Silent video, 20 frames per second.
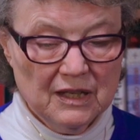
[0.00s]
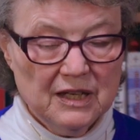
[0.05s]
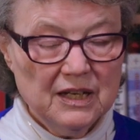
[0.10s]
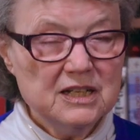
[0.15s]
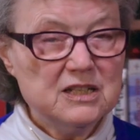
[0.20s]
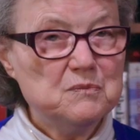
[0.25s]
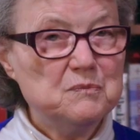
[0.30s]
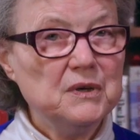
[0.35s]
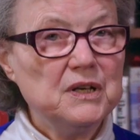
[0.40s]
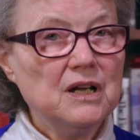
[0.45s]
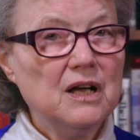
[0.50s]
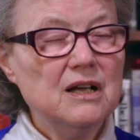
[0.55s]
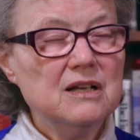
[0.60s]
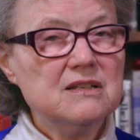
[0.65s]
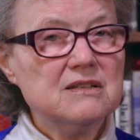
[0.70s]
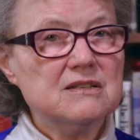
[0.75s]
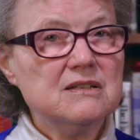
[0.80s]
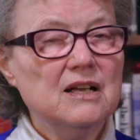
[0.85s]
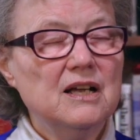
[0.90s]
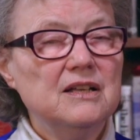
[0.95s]
It's
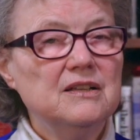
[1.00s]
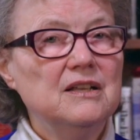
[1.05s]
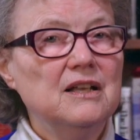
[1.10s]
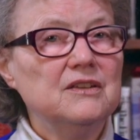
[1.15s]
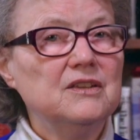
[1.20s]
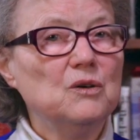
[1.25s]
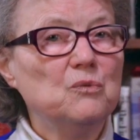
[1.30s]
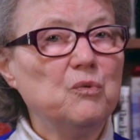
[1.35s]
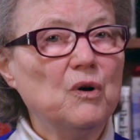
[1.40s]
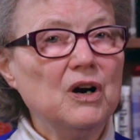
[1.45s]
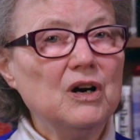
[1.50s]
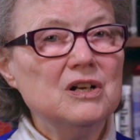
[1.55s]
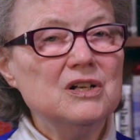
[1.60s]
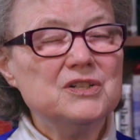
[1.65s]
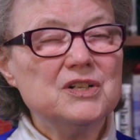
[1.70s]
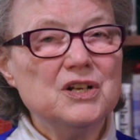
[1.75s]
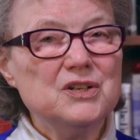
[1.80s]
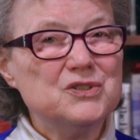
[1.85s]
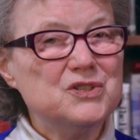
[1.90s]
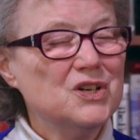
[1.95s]
because the
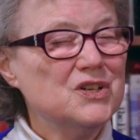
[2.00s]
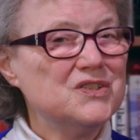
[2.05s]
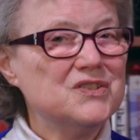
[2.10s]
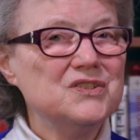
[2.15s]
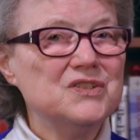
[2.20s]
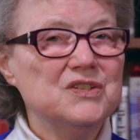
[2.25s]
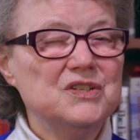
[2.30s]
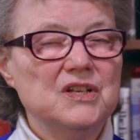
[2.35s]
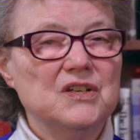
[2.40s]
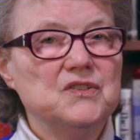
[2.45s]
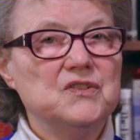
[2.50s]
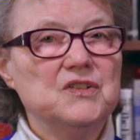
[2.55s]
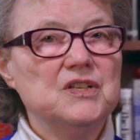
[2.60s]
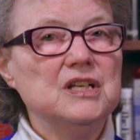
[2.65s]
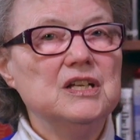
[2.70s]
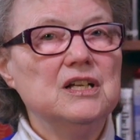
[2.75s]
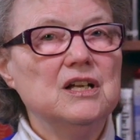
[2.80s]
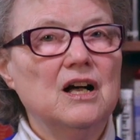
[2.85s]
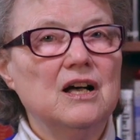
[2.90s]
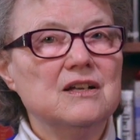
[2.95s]
world doesn't
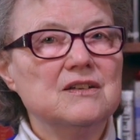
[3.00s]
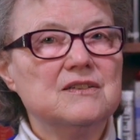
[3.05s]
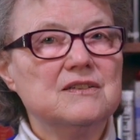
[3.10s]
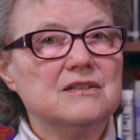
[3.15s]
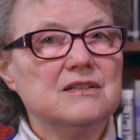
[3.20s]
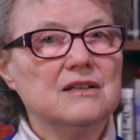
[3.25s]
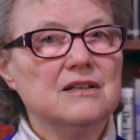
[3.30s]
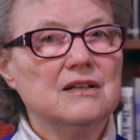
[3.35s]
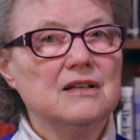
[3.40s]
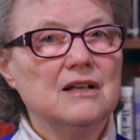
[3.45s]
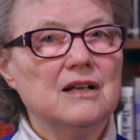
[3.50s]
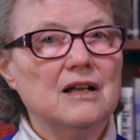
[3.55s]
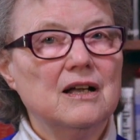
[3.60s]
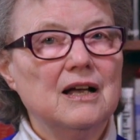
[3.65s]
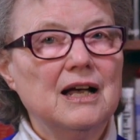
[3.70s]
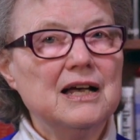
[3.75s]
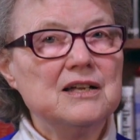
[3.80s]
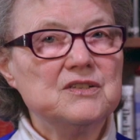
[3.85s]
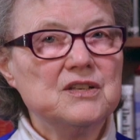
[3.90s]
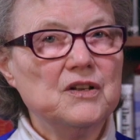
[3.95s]
see us
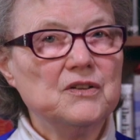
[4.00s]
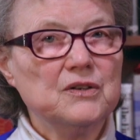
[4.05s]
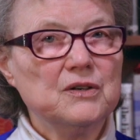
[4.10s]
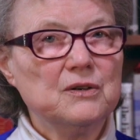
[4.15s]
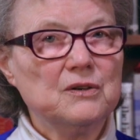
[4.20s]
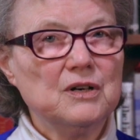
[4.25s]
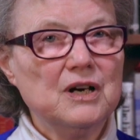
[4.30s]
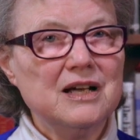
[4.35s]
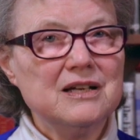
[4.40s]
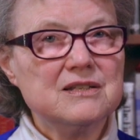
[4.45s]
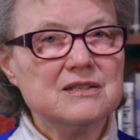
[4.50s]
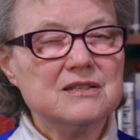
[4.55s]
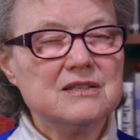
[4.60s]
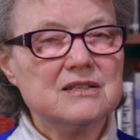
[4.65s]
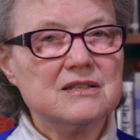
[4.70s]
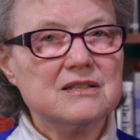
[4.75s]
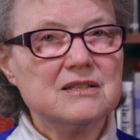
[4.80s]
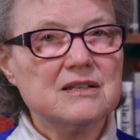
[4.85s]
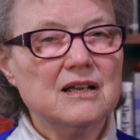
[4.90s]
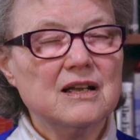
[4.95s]
as other
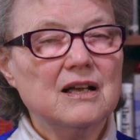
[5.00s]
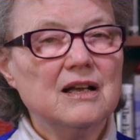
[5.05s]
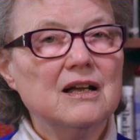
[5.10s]
Christs